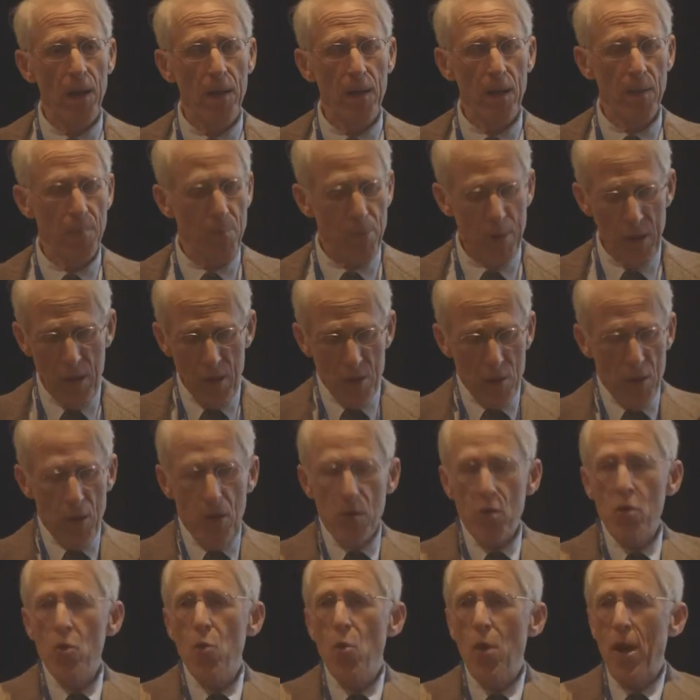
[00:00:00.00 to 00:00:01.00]
Compared to
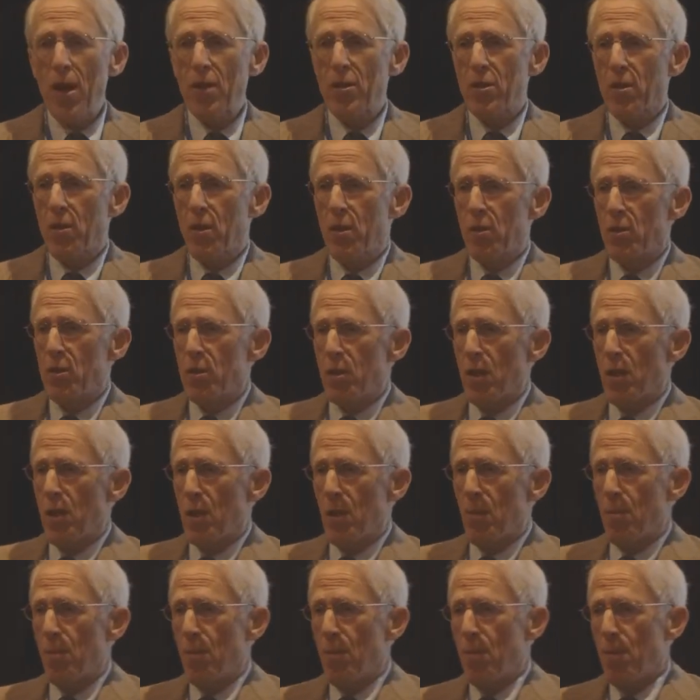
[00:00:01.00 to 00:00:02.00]
the US, there's
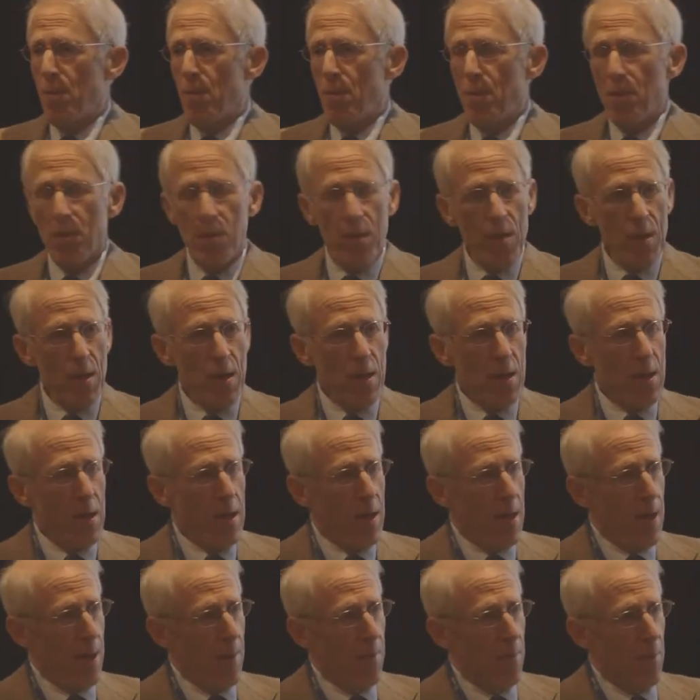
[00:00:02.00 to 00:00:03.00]

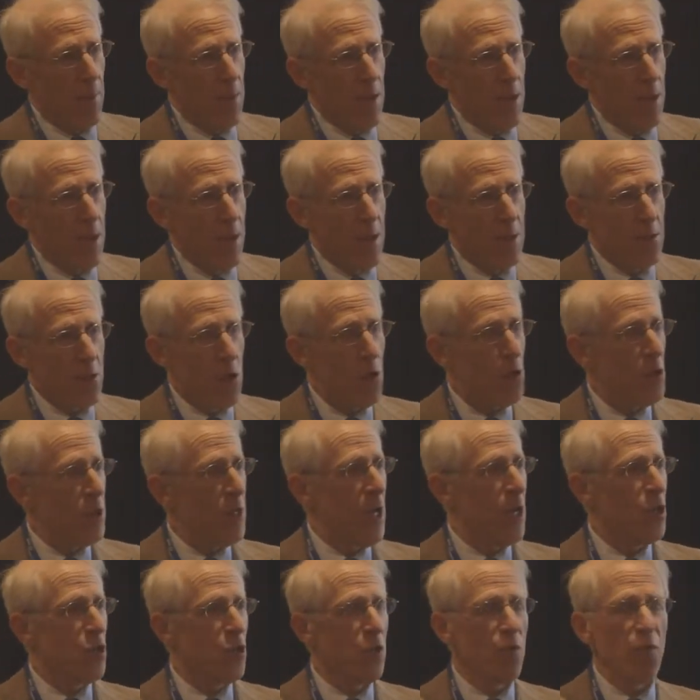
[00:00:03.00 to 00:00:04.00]
the
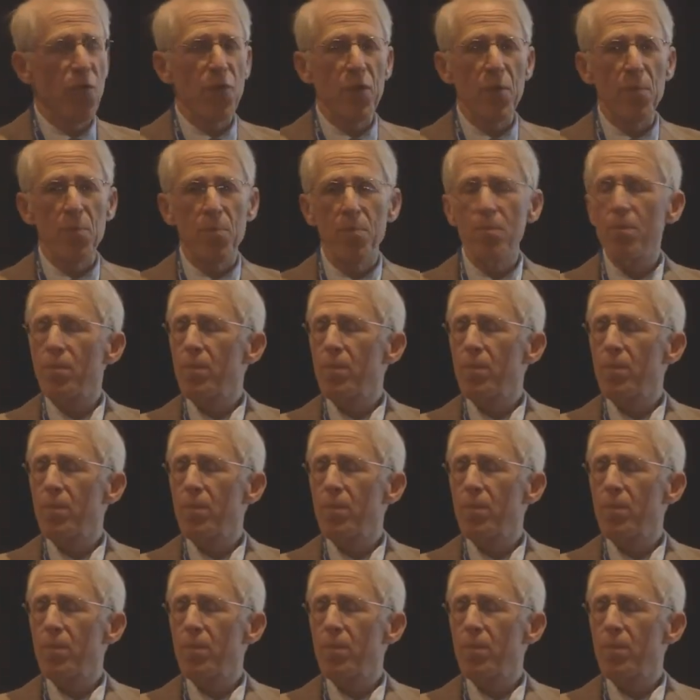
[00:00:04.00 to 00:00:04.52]
Association for the